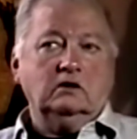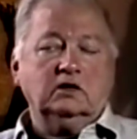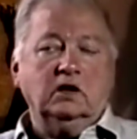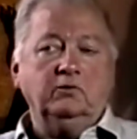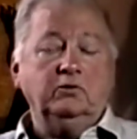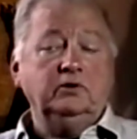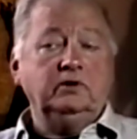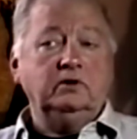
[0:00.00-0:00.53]

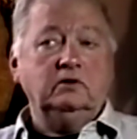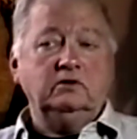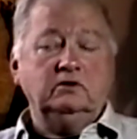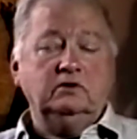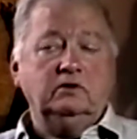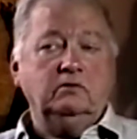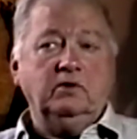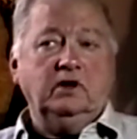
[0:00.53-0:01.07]
couple of
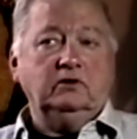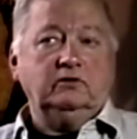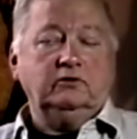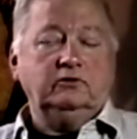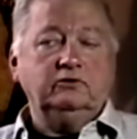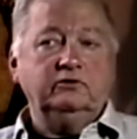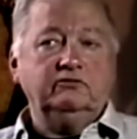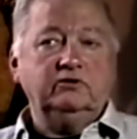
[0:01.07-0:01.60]
years, about
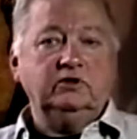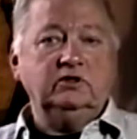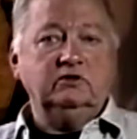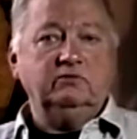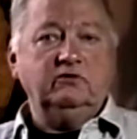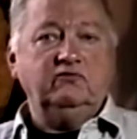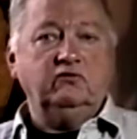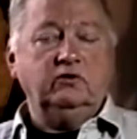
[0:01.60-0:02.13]
2 or 3 years
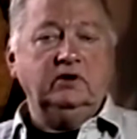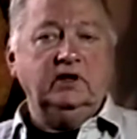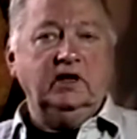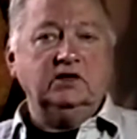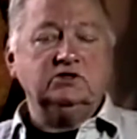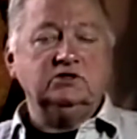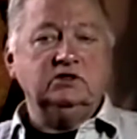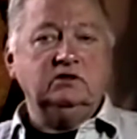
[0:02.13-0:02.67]
before he
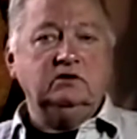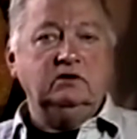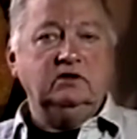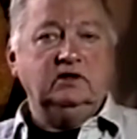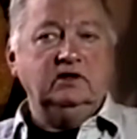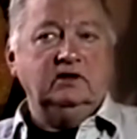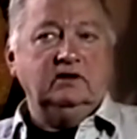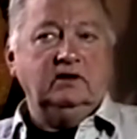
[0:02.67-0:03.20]
actually
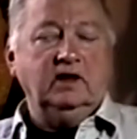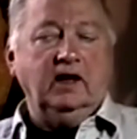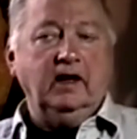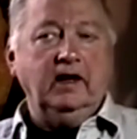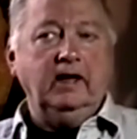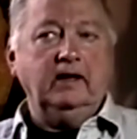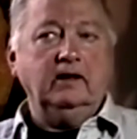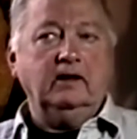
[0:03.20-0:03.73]
did
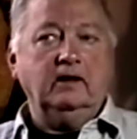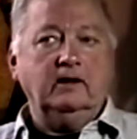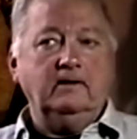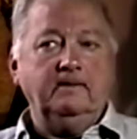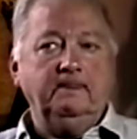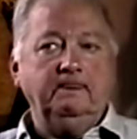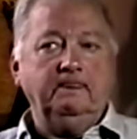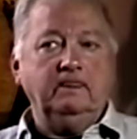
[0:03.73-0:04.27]
die.
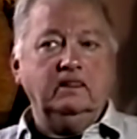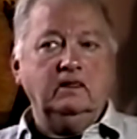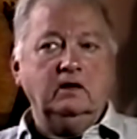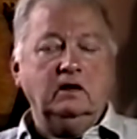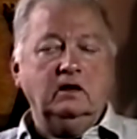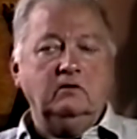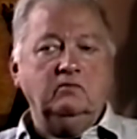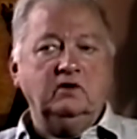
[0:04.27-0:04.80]

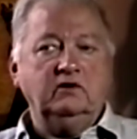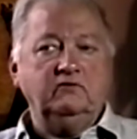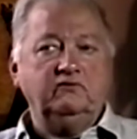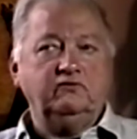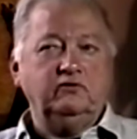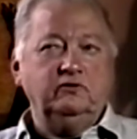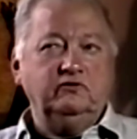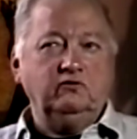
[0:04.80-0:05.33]
My
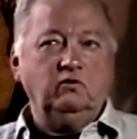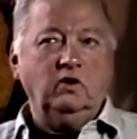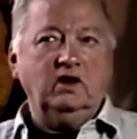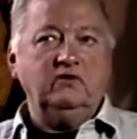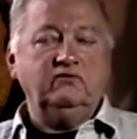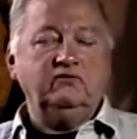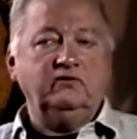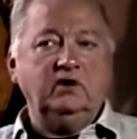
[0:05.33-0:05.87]
first
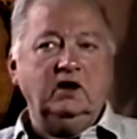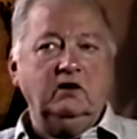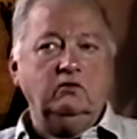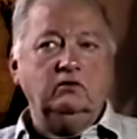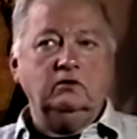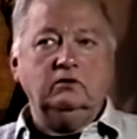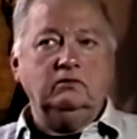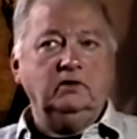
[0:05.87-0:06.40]
wife and I
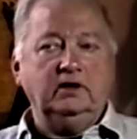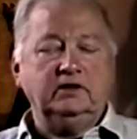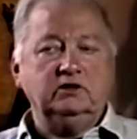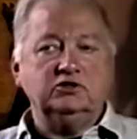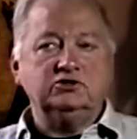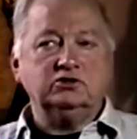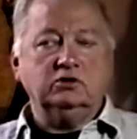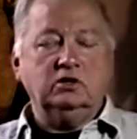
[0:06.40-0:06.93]
were like
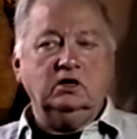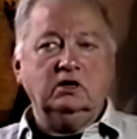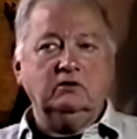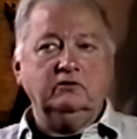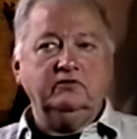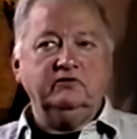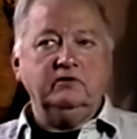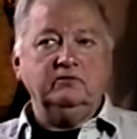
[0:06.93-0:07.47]
in Chicago
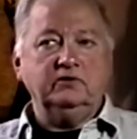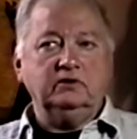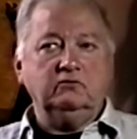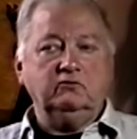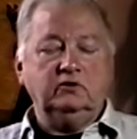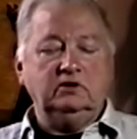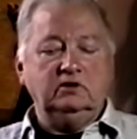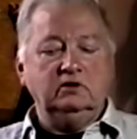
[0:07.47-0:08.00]
or something.
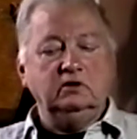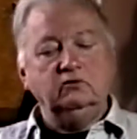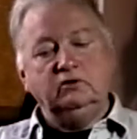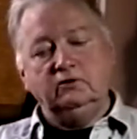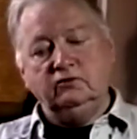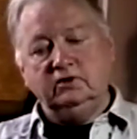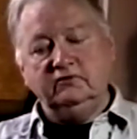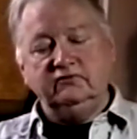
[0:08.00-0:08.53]
We
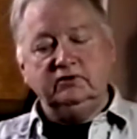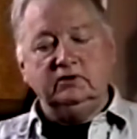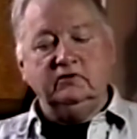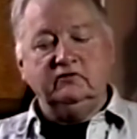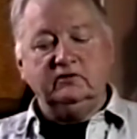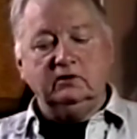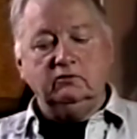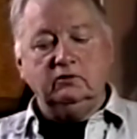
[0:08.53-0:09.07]
were living in the
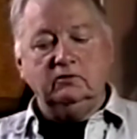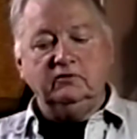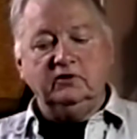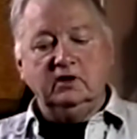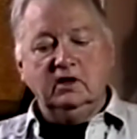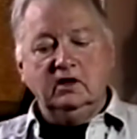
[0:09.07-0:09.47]
suburbs,